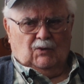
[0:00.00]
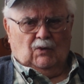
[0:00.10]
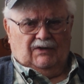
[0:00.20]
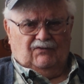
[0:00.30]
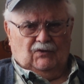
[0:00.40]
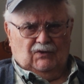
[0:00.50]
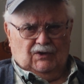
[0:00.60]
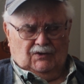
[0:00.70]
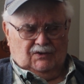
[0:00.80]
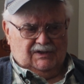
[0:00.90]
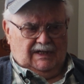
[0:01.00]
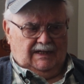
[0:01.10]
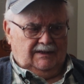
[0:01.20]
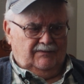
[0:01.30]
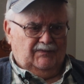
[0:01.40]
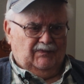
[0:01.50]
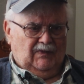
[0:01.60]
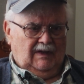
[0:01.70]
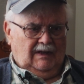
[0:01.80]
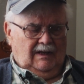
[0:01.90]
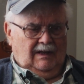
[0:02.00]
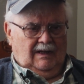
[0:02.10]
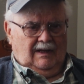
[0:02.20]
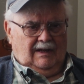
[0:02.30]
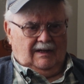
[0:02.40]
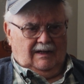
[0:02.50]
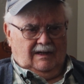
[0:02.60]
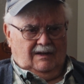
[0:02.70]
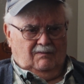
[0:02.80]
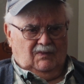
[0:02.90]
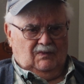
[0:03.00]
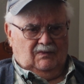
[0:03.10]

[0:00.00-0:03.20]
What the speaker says: quite a few years, and a